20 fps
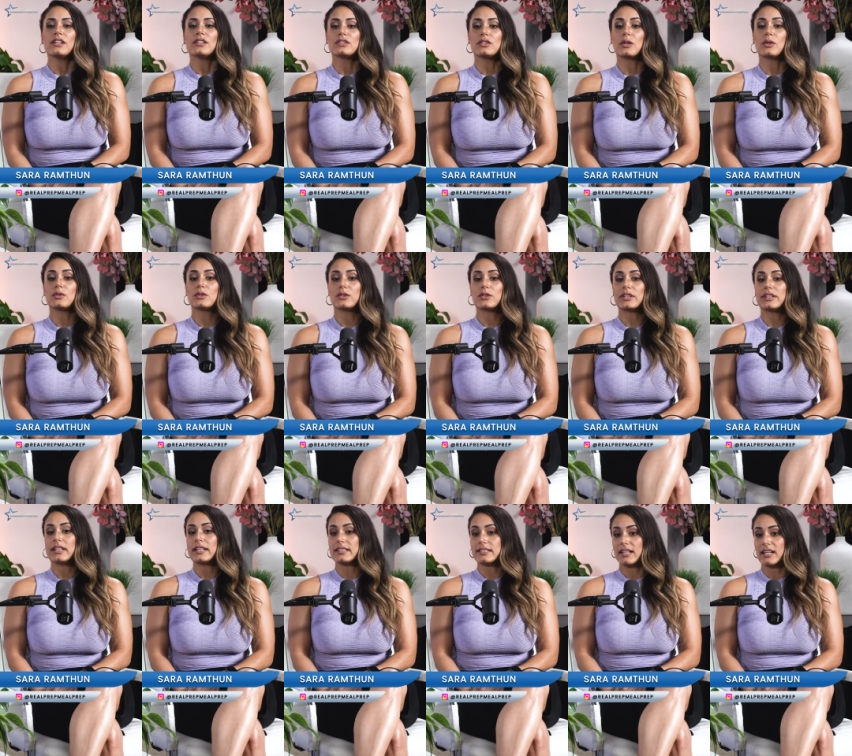So
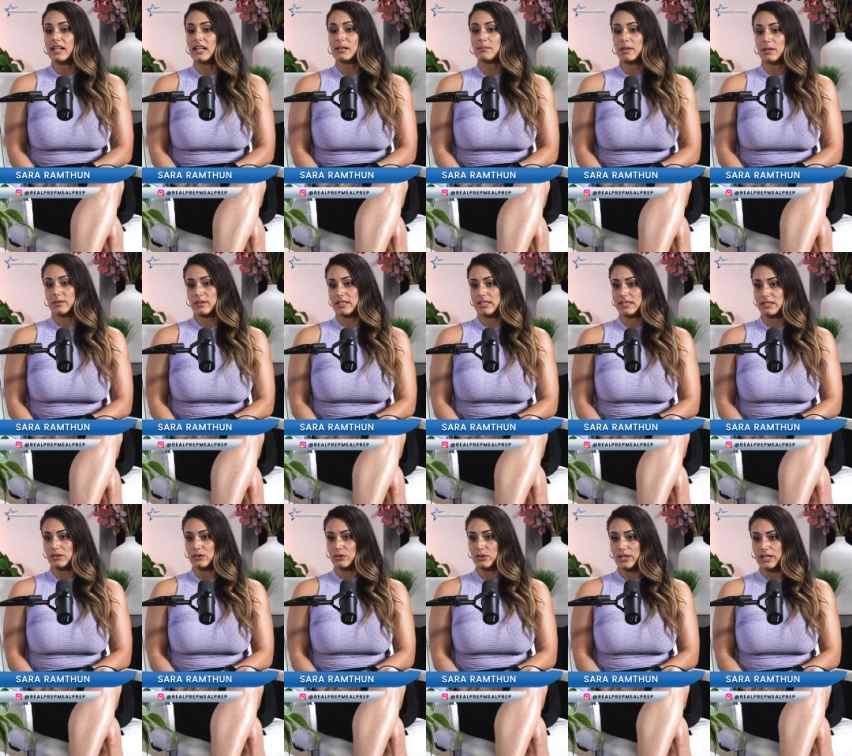during that time, I was
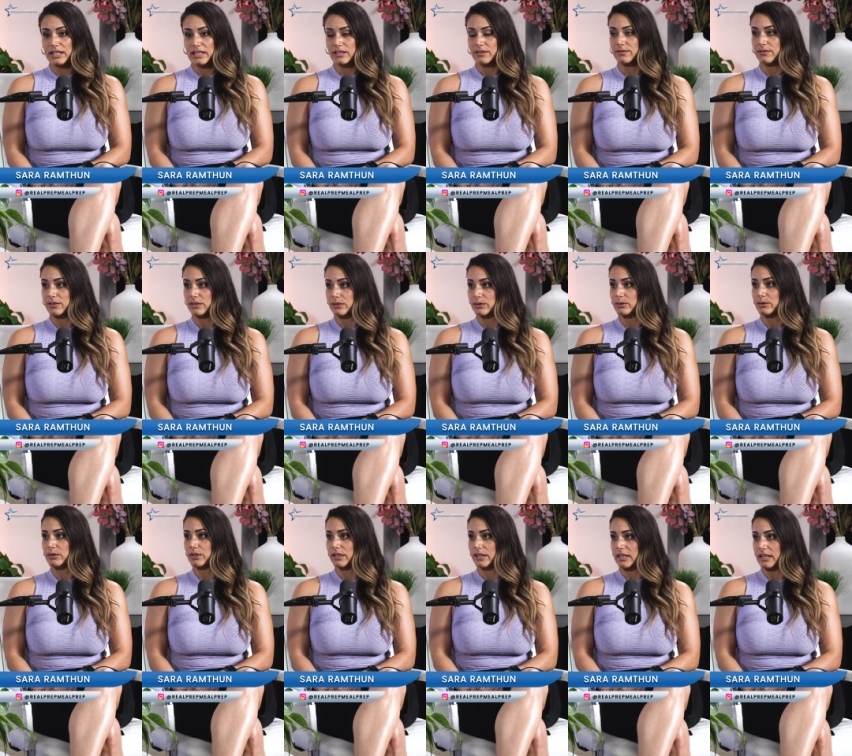still training a
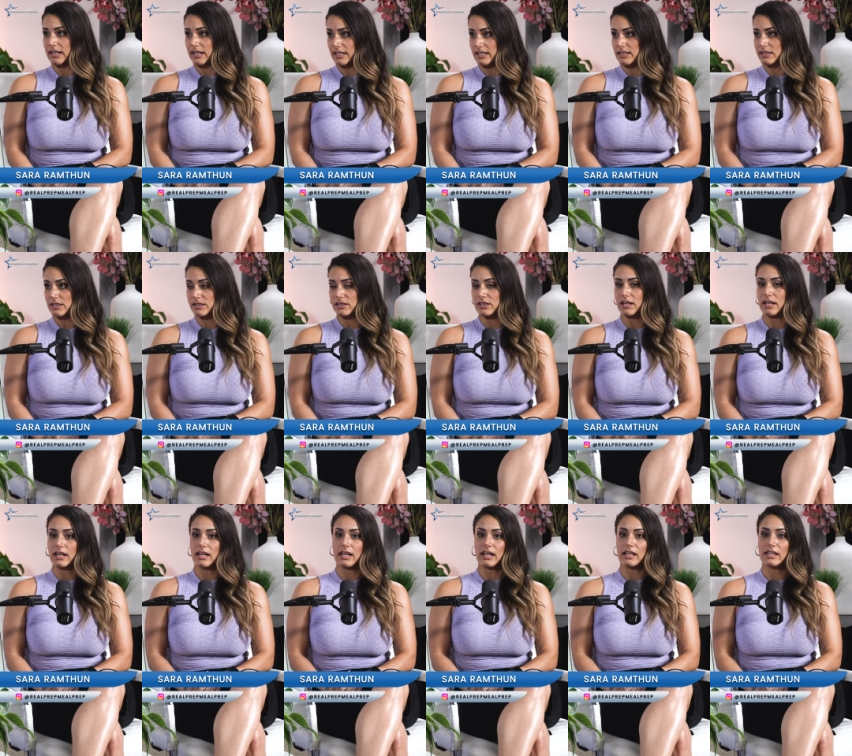few clients
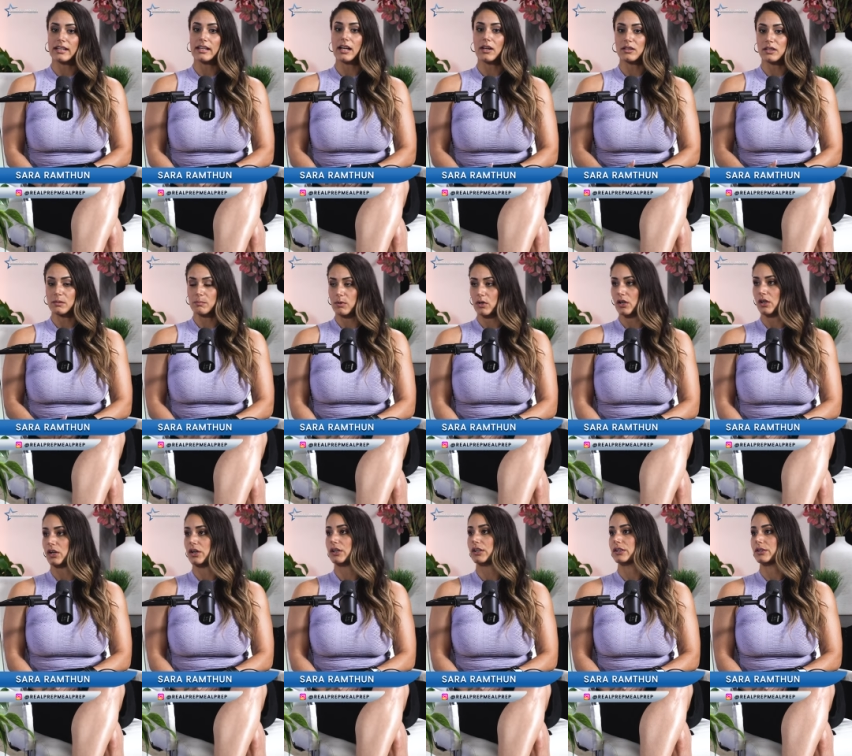uh, at the
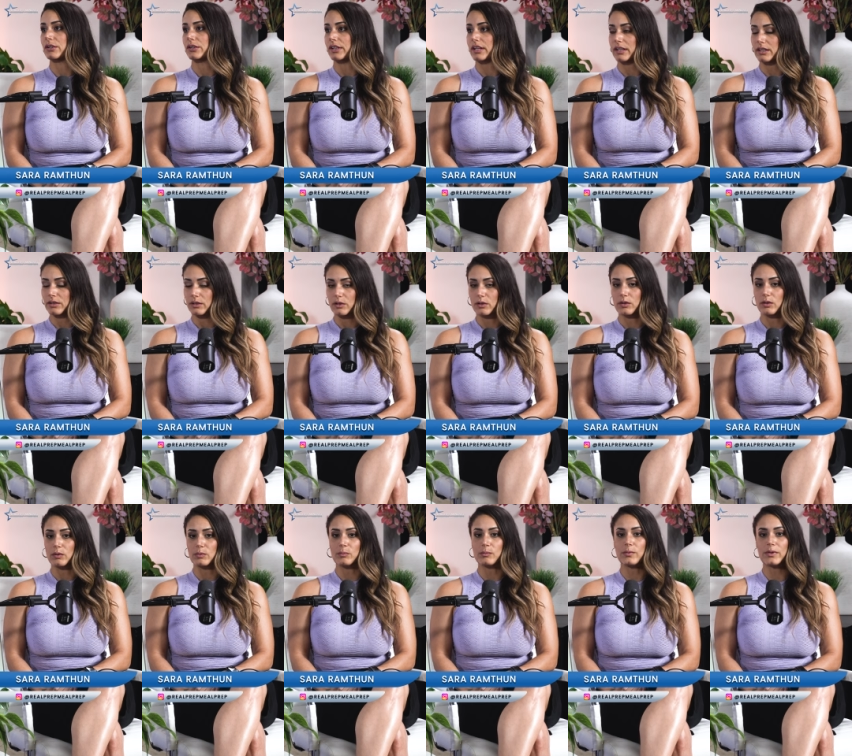park or at
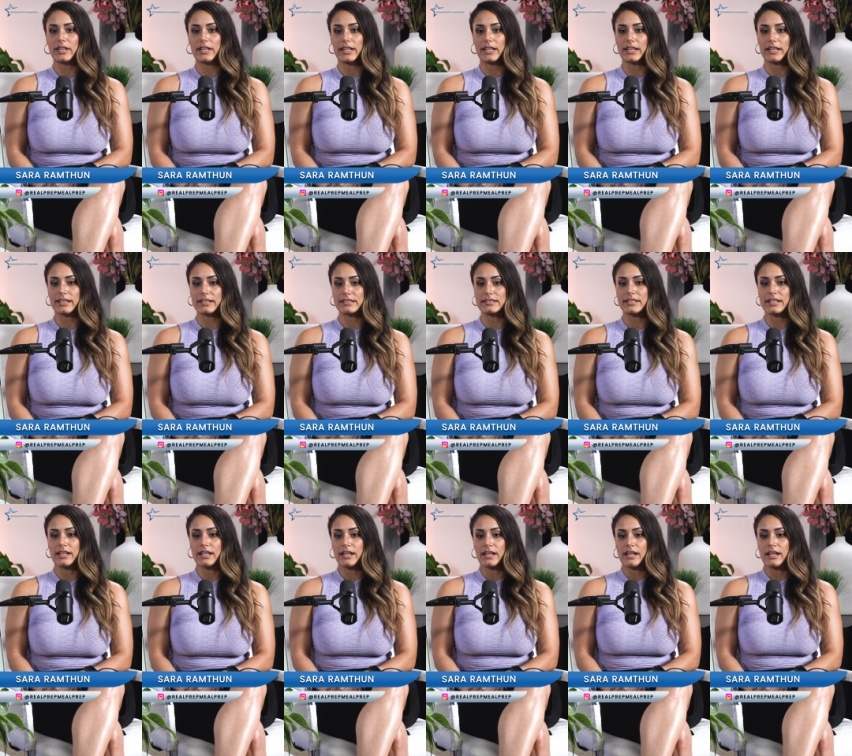home, and